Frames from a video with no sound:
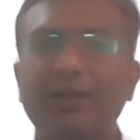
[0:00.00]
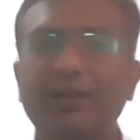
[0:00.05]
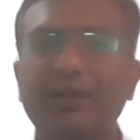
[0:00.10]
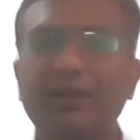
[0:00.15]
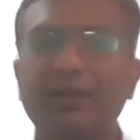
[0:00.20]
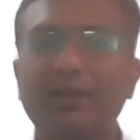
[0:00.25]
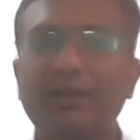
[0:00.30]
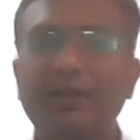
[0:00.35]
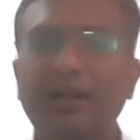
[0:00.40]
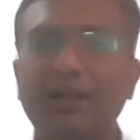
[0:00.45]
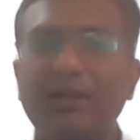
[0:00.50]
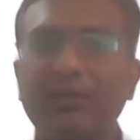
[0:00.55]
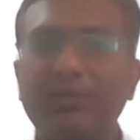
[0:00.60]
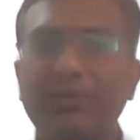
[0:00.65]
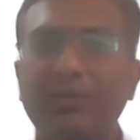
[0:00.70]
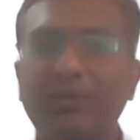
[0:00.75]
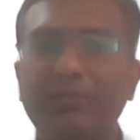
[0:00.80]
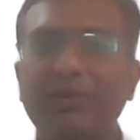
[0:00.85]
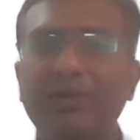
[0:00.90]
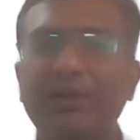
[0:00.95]
These are the
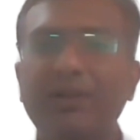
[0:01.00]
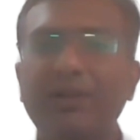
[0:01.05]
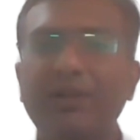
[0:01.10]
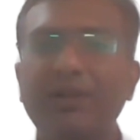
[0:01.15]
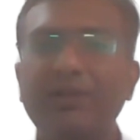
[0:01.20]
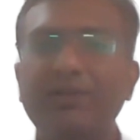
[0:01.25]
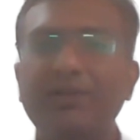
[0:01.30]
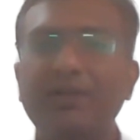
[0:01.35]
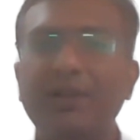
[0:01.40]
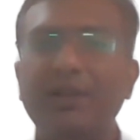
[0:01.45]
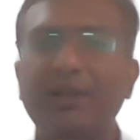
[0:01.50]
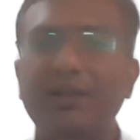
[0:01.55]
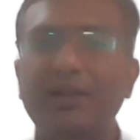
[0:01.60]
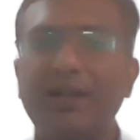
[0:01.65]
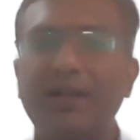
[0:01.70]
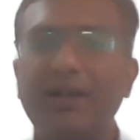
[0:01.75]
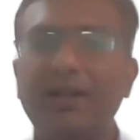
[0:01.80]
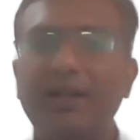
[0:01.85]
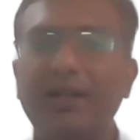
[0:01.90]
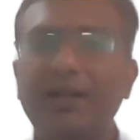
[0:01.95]
properties
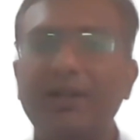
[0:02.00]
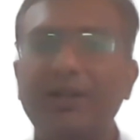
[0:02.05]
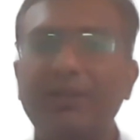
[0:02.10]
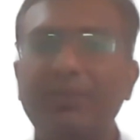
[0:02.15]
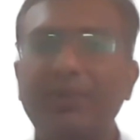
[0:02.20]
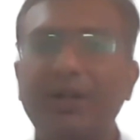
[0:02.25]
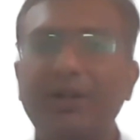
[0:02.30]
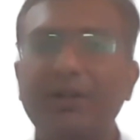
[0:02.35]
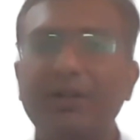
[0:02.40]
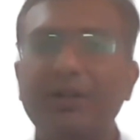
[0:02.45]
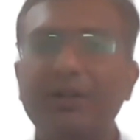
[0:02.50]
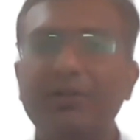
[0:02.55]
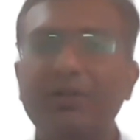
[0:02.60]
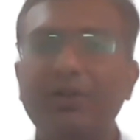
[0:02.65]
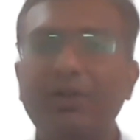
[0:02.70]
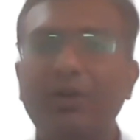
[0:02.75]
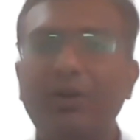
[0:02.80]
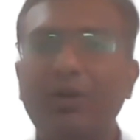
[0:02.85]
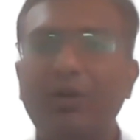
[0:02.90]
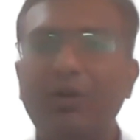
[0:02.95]
that are
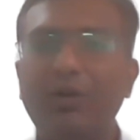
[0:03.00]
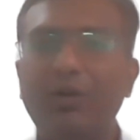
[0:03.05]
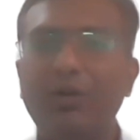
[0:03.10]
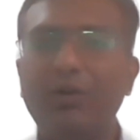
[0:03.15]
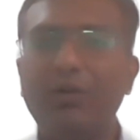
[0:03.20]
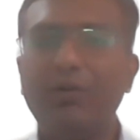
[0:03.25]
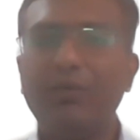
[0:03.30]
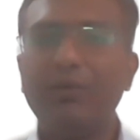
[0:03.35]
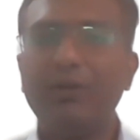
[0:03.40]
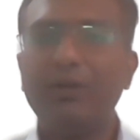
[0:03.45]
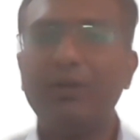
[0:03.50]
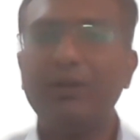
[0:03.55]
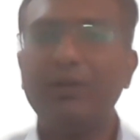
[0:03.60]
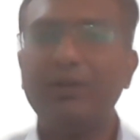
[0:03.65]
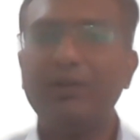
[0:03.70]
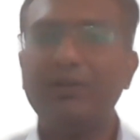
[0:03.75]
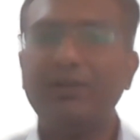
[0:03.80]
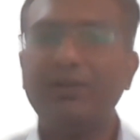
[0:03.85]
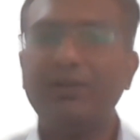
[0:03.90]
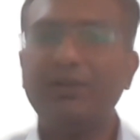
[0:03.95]
dependent of
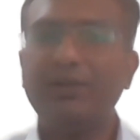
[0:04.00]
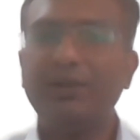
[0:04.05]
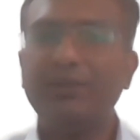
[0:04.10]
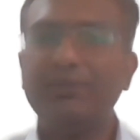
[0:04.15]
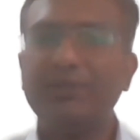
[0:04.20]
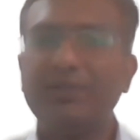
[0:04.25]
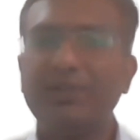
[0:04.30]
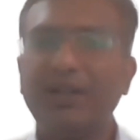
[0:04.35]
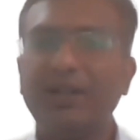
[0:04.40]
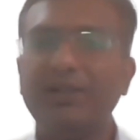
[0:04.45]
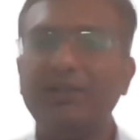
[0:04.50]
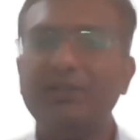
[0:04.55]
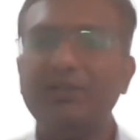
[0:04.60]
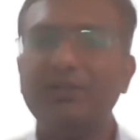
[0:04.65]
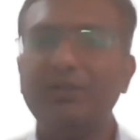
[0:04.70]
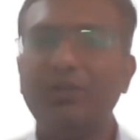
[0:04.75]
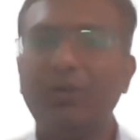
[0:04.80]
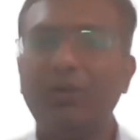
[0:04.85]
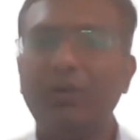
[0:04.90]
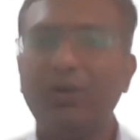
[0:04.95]
the system
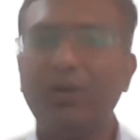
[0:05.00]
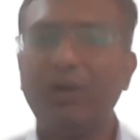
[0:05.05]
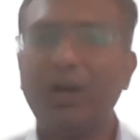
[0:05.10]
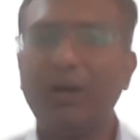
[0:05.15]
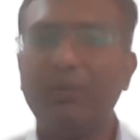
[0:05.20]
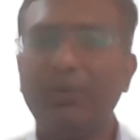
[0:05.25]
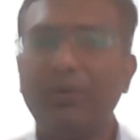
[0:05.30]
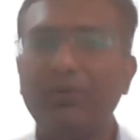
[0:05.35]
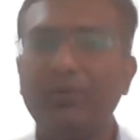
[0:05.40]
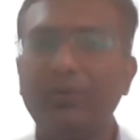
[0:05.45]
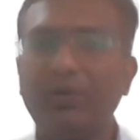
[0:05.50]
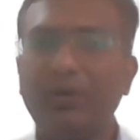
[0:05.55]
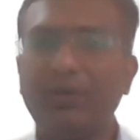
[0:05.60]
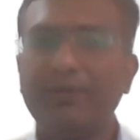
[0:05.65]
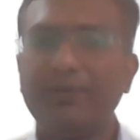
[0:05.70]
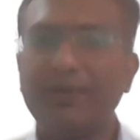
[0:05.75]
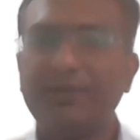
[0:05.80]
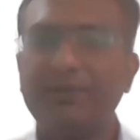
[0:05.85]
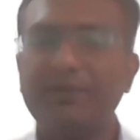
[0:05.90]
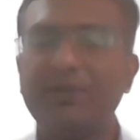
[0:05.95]
size or amount
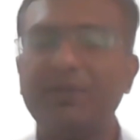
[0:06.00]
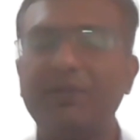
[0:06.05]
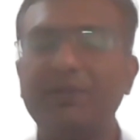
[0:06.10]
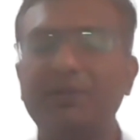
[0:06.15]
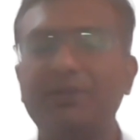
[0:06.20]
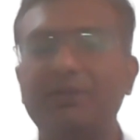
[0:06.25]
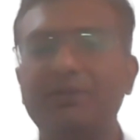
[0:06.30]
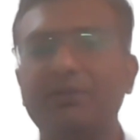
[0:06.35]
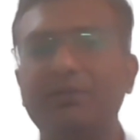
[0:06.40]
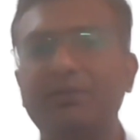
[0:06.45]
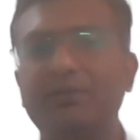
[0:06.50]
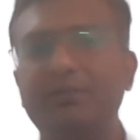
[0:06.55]
of substance.